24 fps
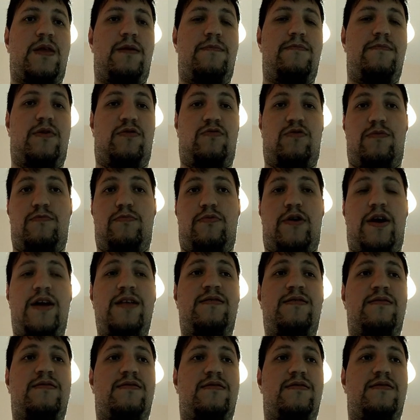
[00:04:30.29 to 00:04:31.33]
between
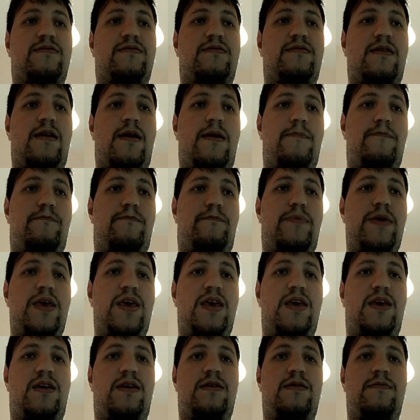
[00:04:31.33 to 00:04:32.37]
parentheses,
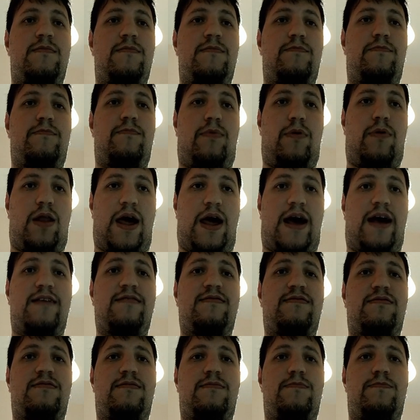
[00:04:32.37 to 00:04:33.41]
P
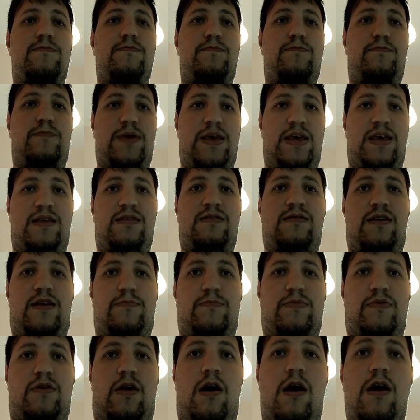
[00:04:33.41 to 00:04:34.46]
plus P
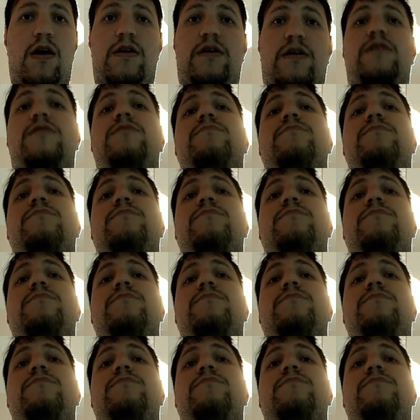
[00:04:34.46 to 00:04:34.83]
times R.